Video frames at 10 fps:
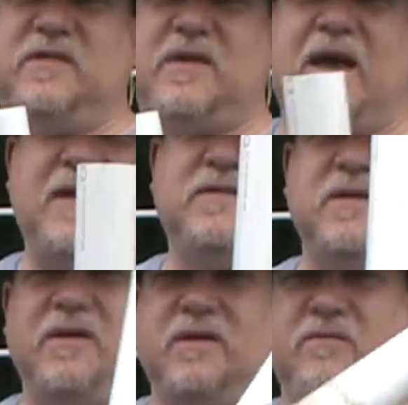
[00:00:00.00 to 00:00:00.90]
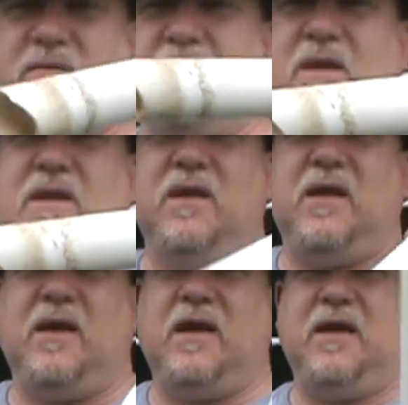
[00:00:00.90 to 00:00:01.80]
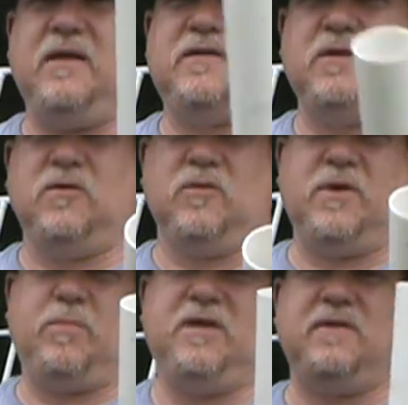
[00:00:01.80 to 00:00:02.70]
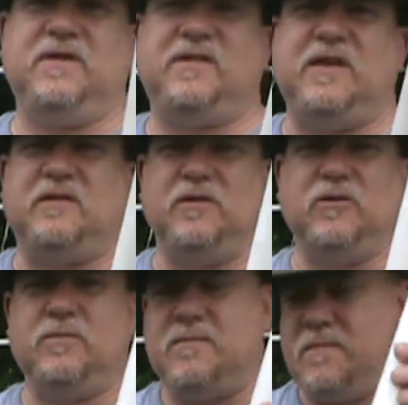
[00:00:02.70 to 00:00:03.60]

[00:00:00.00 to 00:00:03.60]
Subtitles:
the size of a tube, a PVC tube.